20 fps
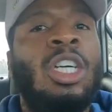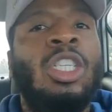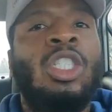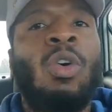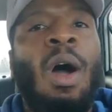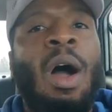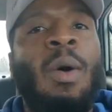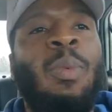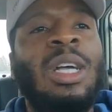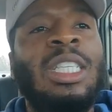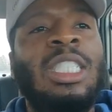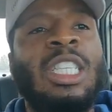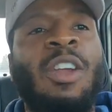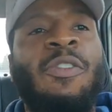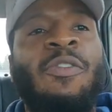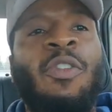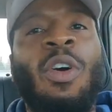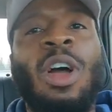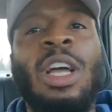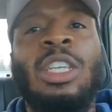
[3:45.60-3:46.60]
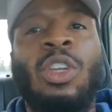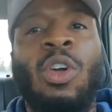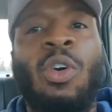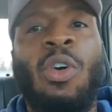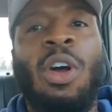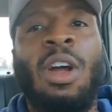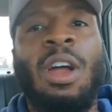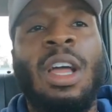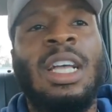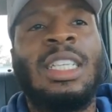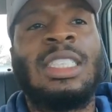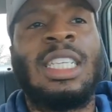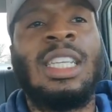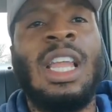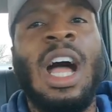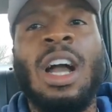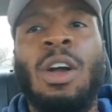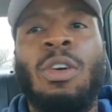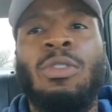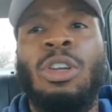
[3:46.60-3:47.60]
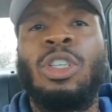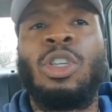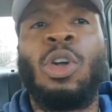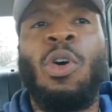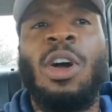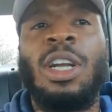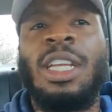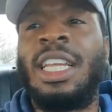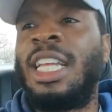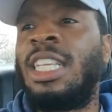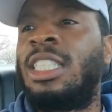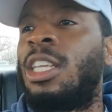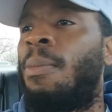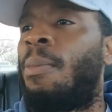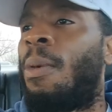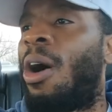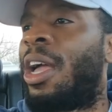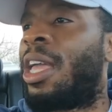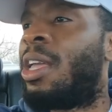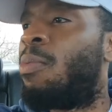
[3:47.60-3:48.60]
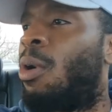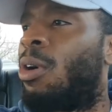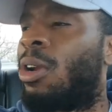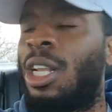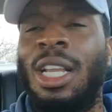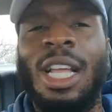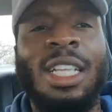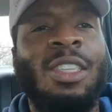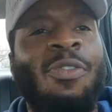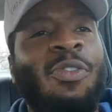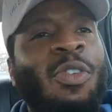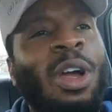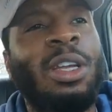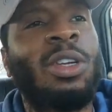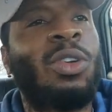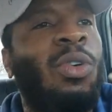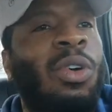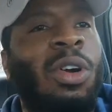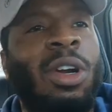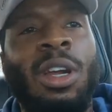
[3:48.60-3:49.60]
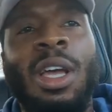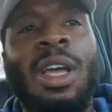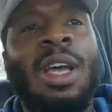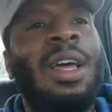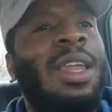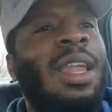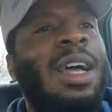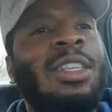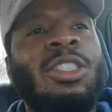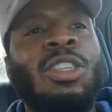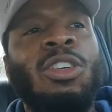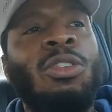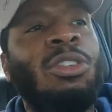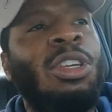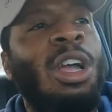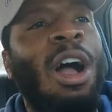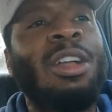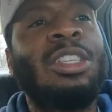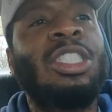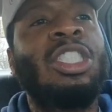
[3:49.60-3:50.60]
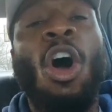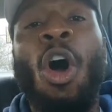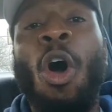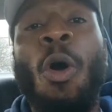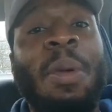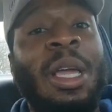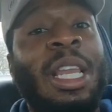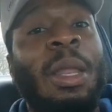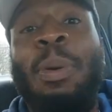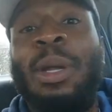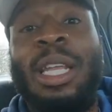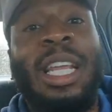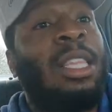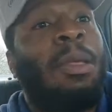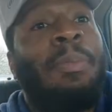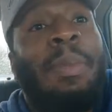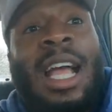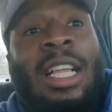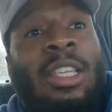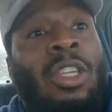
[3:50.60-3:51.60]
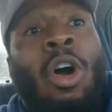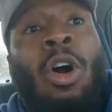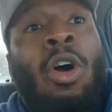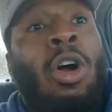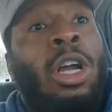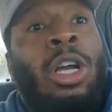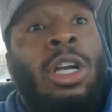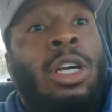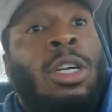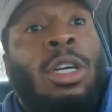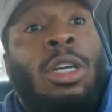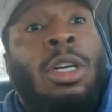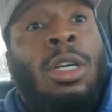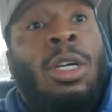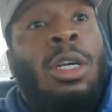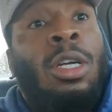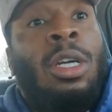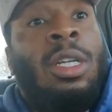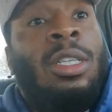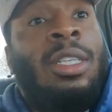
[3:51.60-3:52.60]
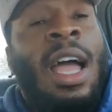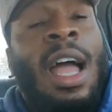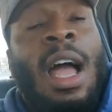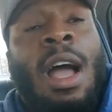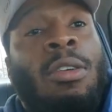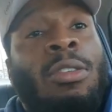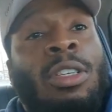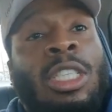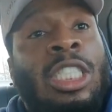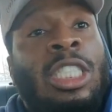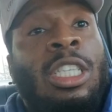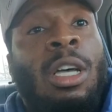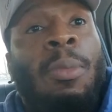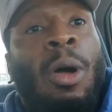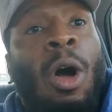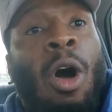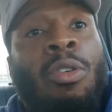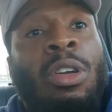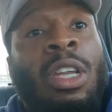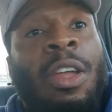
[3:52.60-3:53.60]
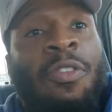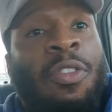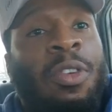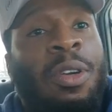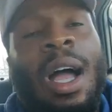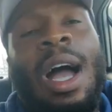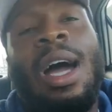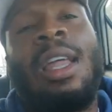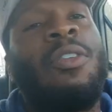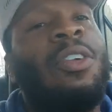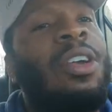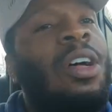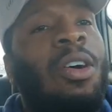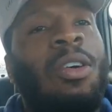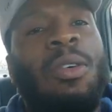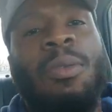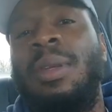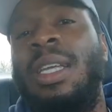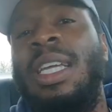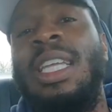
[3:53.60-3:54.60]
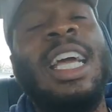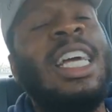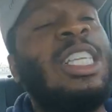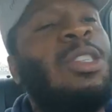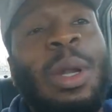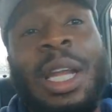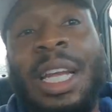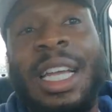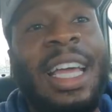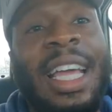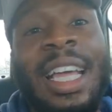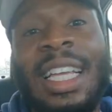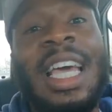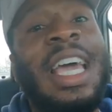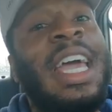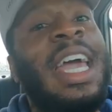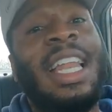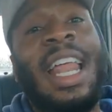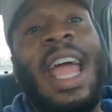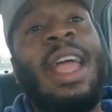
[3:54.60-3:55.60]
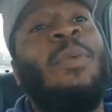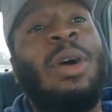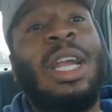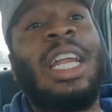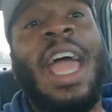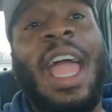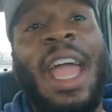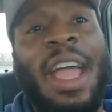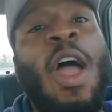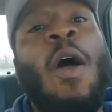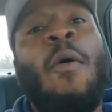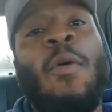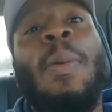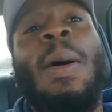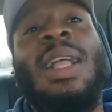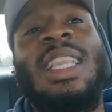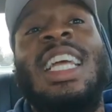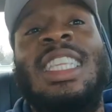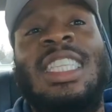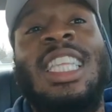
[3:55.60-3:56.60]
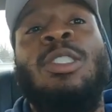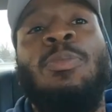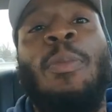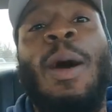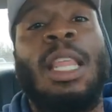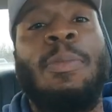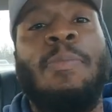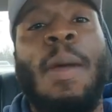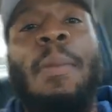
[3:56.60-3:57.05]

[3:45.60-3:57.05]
So I went to the front door to knock on the door, then he talking about he wanted it at the front door. Like, dude, y'all told me to put it at the back door. Now it's something whole different. I don't know. It is what it is. It ain't what it ain't. We about to get this money,